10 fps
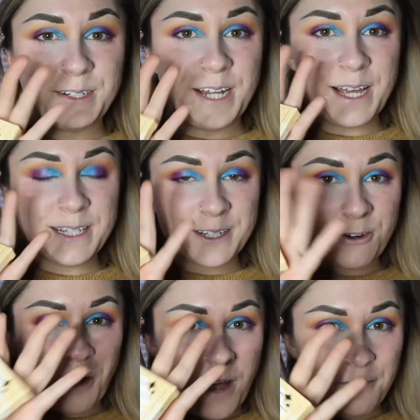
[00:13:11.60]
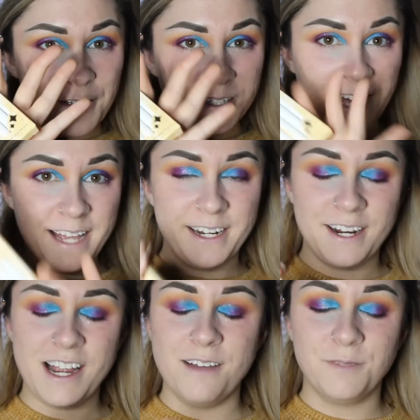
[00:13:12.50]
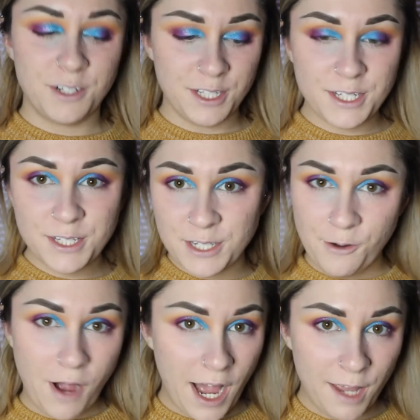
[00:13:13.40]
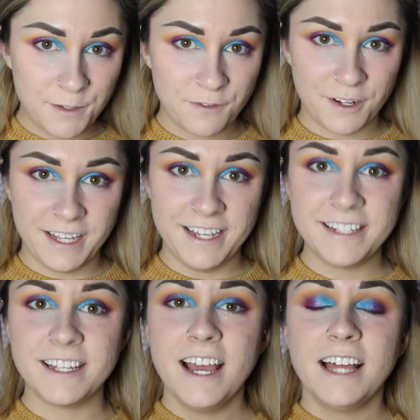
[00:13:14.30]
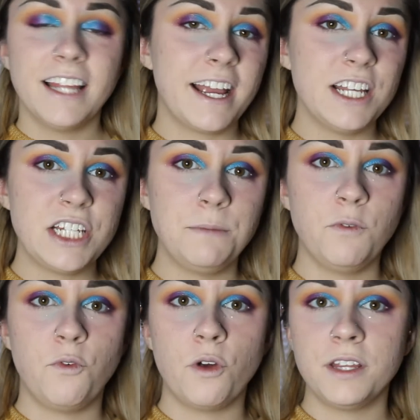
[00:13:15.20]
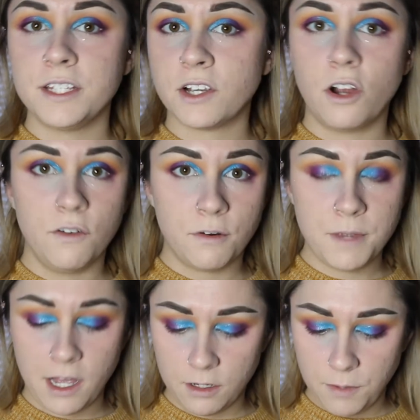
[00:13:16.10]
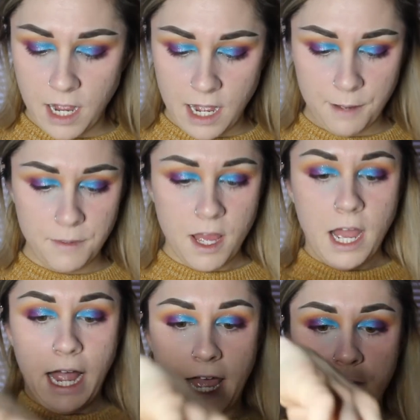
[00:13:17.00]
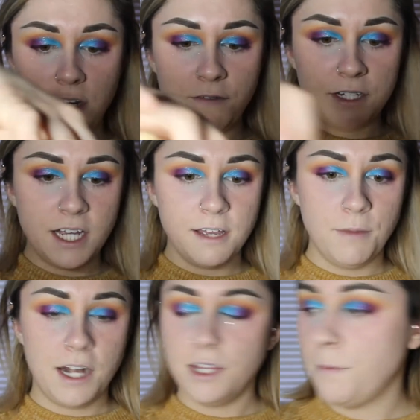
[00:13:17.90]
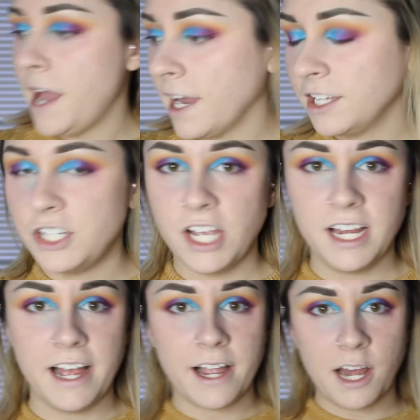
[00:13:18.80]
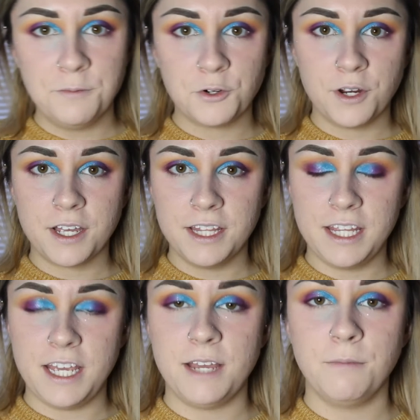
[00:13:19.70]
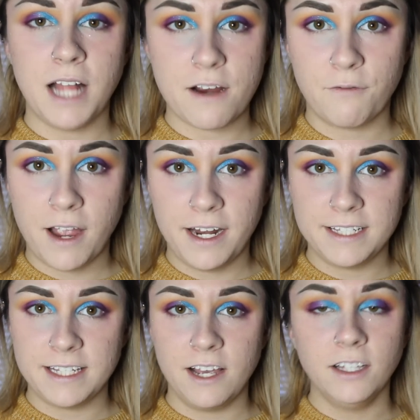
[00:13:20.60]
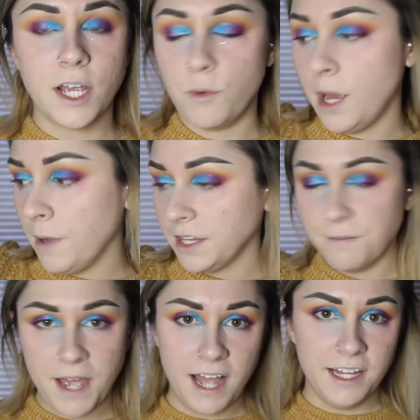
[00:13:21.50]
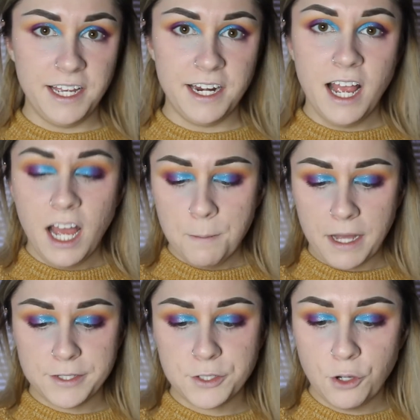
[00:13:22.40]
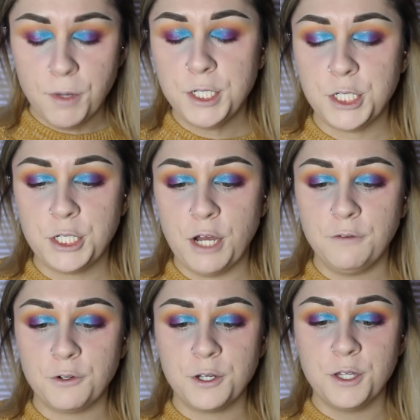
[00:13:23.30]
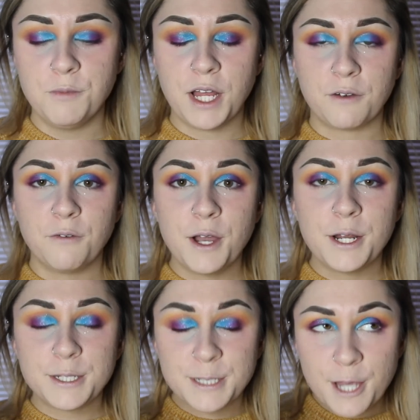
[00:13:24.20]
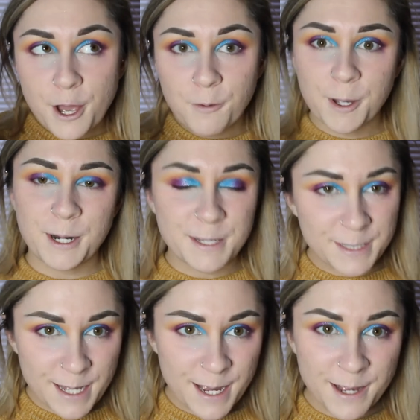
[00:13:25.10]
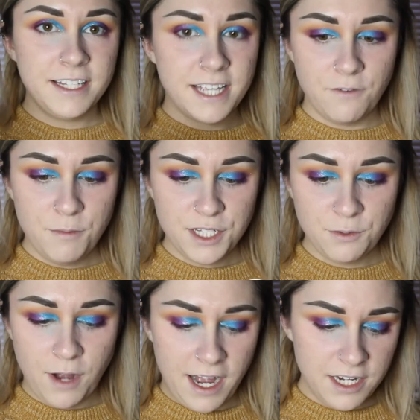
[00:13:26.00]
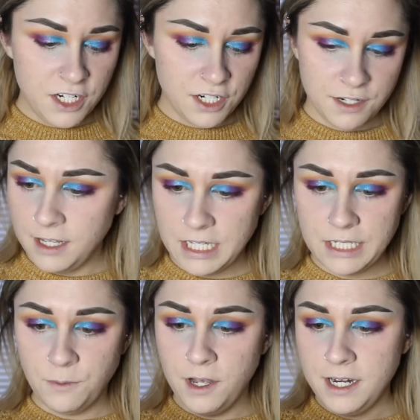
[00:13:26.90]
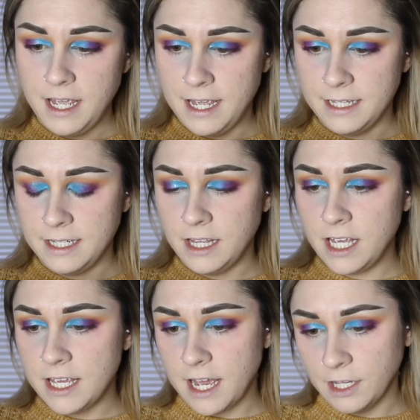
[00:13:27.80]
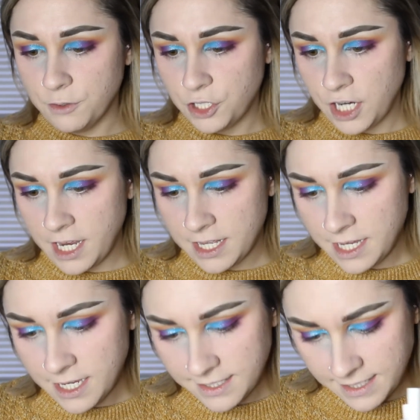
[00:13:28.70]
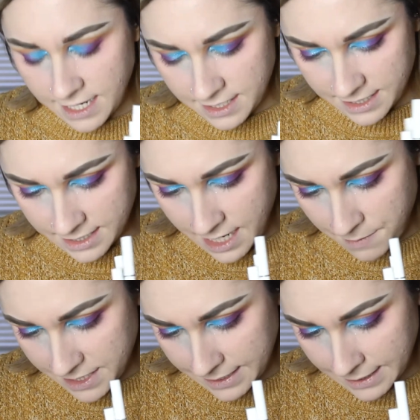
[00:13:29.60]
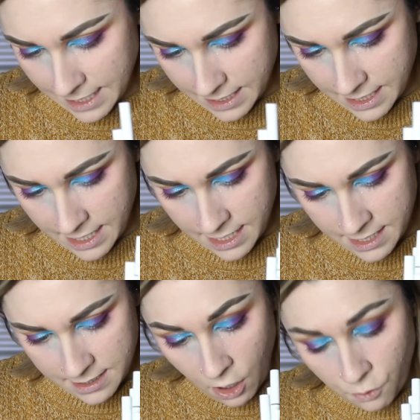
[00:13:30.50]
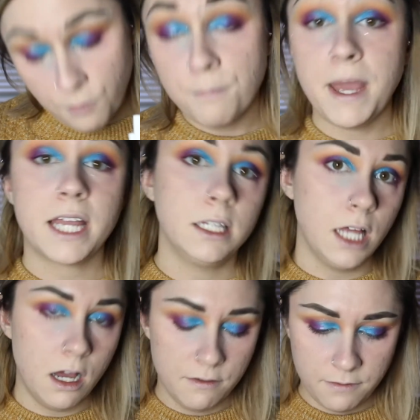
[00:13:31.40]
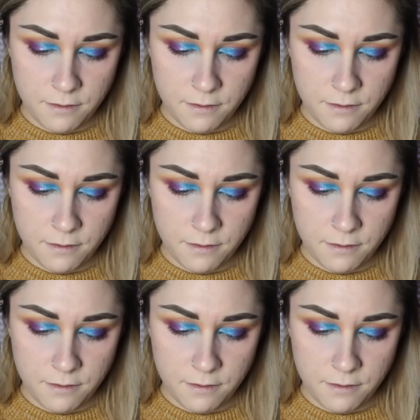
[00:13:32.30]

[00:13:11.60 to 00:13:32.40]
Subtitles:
Next, graphic liner. I'm literally so hyped for this. Like I said before, these are all from Colourpop. I haven't even taken them out of the package yet. I got them during the Black Friday sale, like when I bought the palette. Bought so much stuff during the Black Friday sale. What can I say? Let's give them a swatch. This one is the yellow shade. I think it said its name is Lucky. Oh, Make Love.